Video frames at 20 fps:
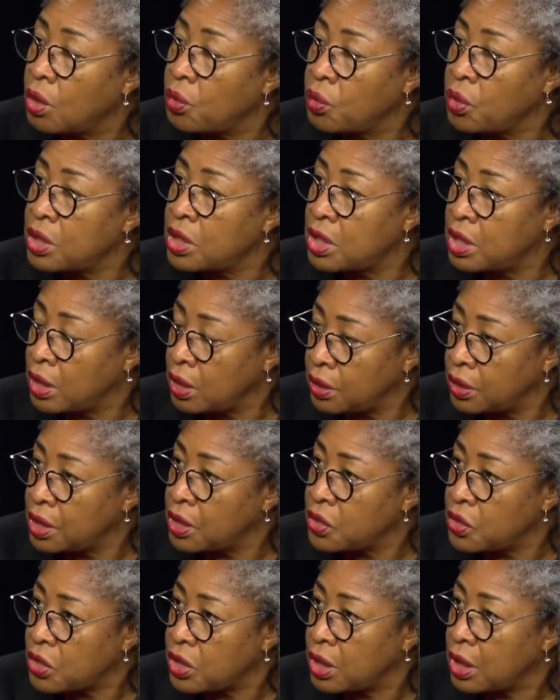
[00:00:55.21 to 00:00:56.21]

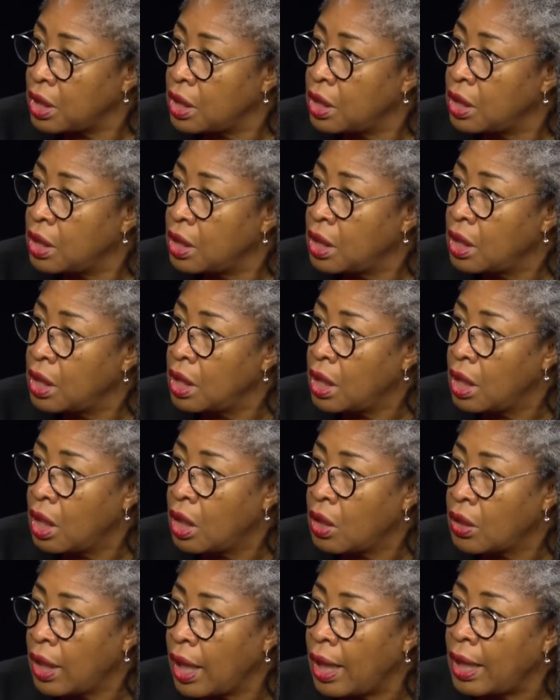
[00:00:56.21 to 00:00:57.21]
resiliency,
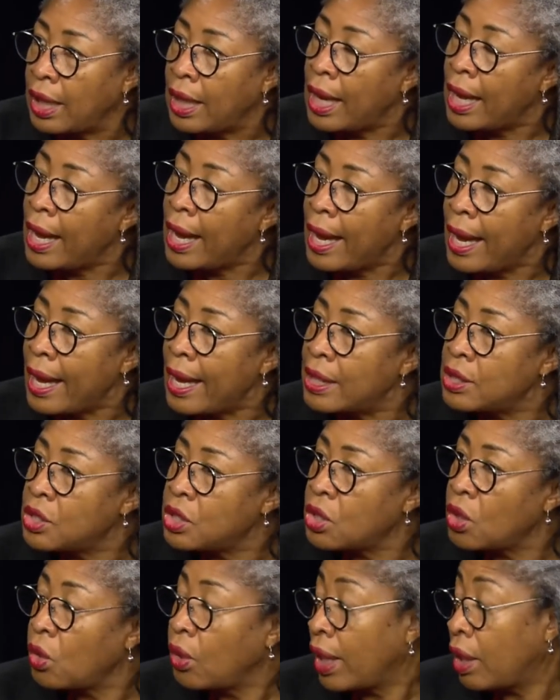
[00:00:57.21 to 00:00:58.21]
okay, and
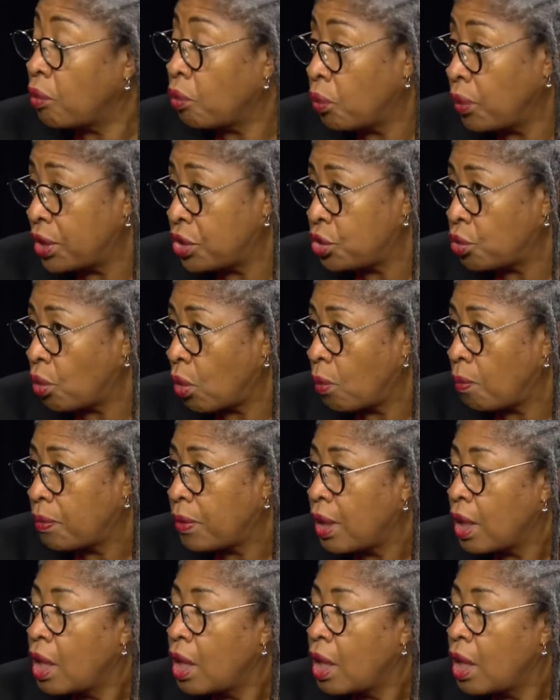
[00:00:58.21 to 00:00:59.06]
so and ritual.